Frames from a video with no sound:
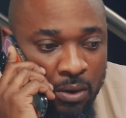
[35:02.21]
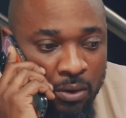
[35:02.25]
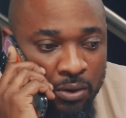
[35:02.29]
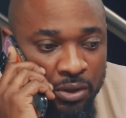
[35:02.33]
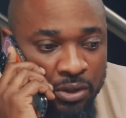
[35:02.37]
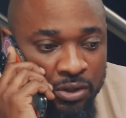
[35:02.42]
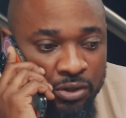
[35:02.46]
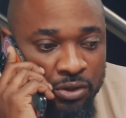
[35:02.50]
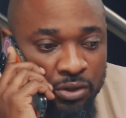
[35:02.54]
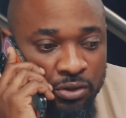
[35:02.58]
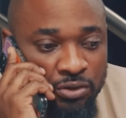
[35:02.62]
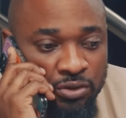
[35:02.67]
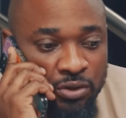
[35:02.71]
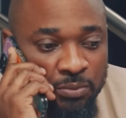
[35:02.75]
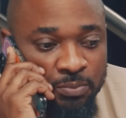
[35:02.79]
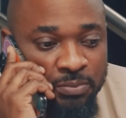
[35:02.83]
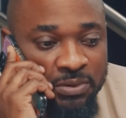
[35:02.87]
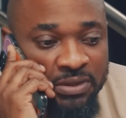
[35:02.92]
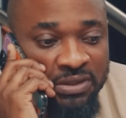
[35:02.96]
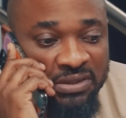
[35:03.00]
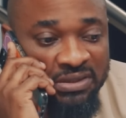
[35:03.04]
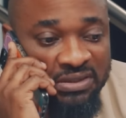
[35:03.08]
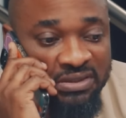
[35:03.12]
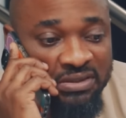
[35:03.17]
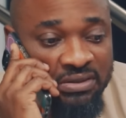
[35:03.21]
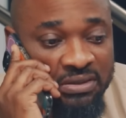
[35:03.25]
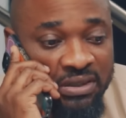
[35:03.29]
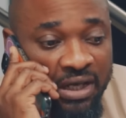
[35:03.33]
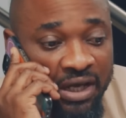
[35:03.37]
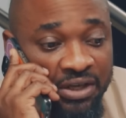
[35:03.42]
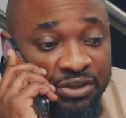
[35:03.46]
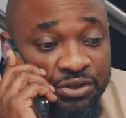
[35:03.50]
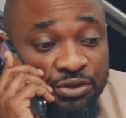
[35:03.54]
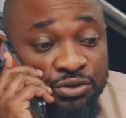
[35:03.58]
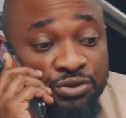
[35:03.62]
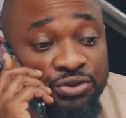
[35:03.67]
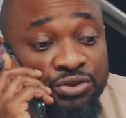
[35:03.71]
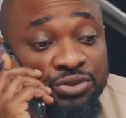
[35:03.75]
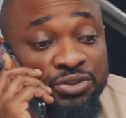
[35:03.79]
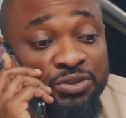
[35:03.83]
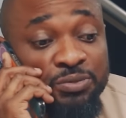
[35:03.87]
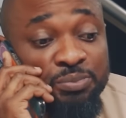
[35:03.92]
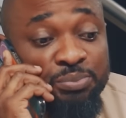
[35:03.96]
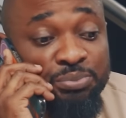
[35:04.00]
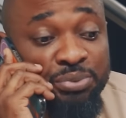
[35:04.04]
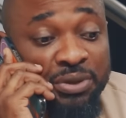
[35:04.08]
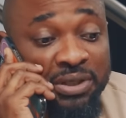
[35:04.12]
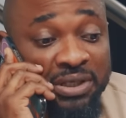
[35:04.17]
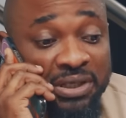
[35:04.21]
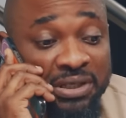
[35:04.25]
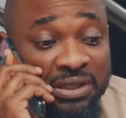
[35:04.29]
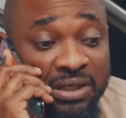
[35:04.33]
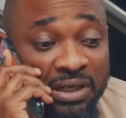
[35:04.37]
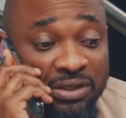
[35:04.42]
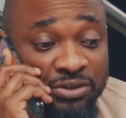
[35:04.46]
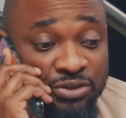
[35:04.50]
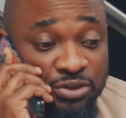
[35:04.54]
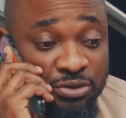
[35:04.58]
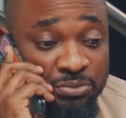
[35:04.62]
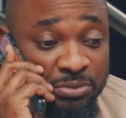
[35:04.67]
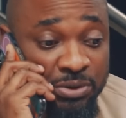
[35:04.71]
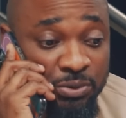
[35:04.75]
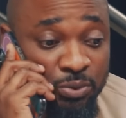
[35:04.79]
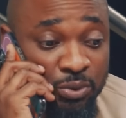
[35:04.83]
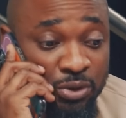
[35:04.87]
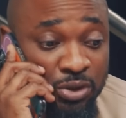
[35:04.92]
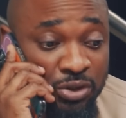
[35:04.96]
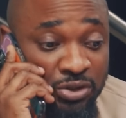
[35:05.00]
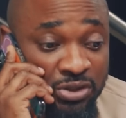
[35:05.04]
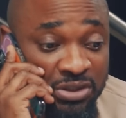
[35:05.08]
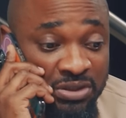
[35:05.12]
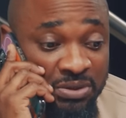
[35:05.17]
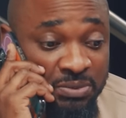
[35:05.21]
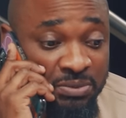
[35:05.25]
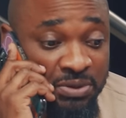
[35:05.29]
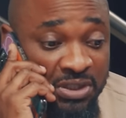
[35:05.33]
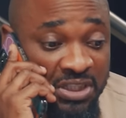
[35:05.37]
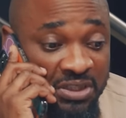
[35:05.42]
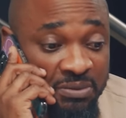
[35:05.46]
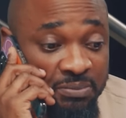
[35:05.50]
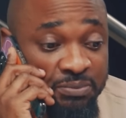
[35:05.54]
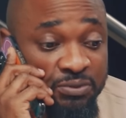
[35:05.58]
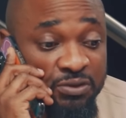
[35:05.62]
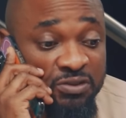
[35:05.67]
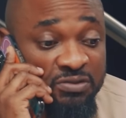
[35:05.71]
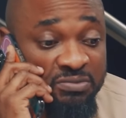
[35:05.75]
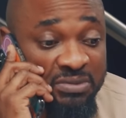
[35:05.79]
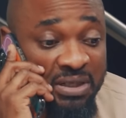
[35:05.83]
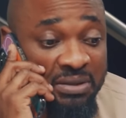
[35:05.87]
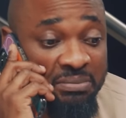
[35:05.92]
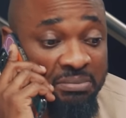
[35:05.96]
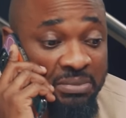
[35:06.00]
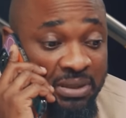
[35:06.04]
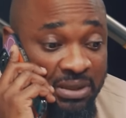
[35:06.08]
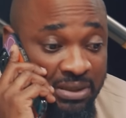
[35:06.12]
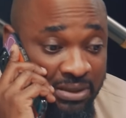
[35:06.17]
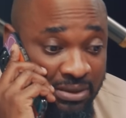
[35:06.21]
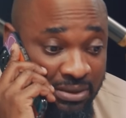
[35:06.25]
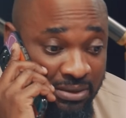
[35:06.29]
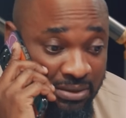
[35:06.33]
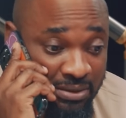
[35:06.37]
Okay, doctor, please, can you just break it down to me? What does improvement mean?